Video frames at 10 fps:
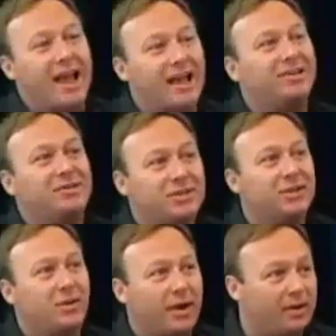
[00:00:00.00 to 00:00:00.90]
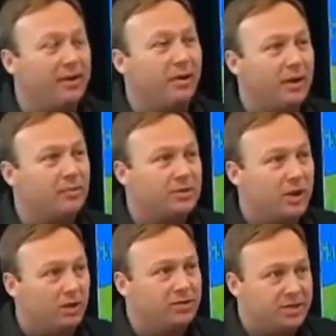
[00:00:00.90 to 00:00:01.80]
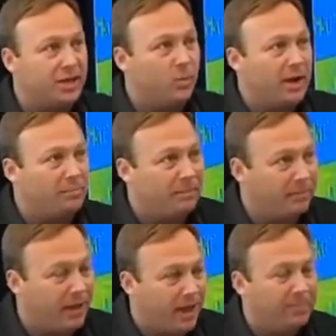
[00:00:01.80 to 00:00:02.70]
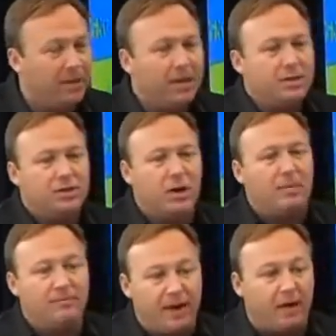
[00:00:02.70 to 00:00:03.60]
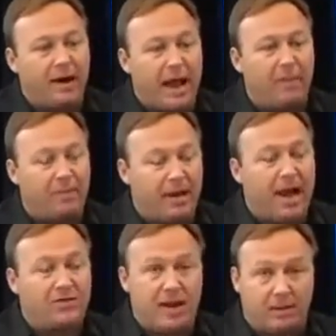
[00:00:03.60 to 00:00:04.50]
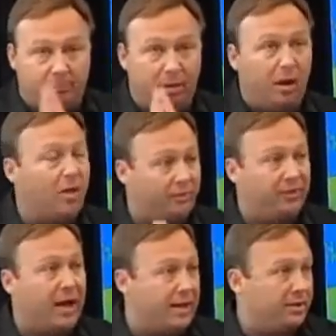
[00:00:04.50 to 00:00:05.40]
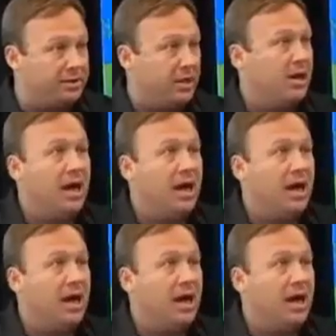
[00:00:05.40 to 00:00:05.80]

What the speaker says: I get to see the great, end result and see it wake people up. So I'm very happy, and I actually had him pull all the files.